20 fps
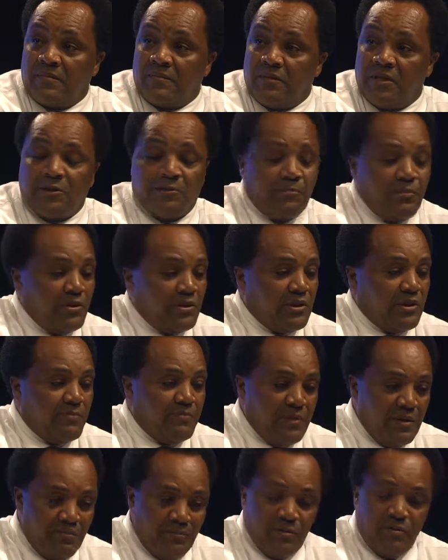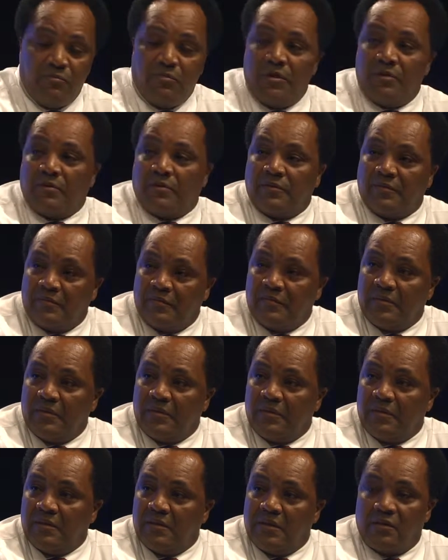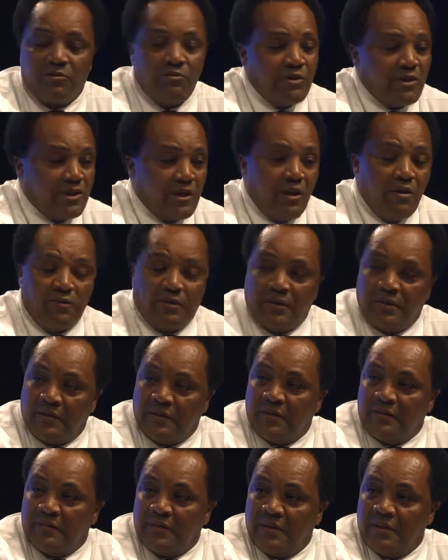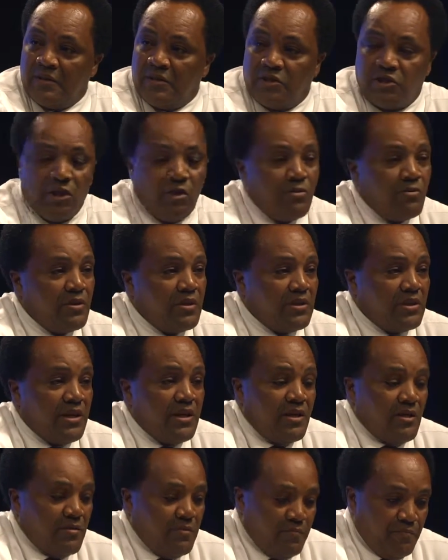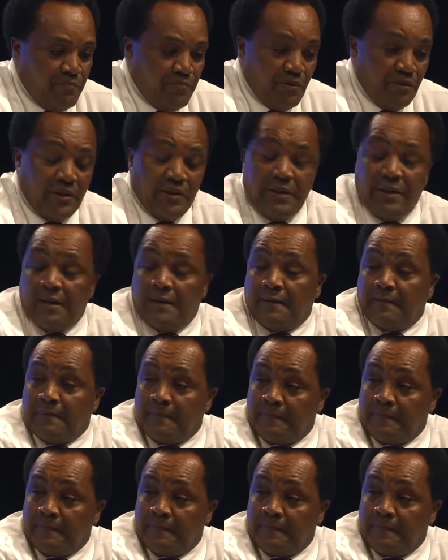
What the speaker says: Just put the people to work and quit talking. Show and tell. Put it there.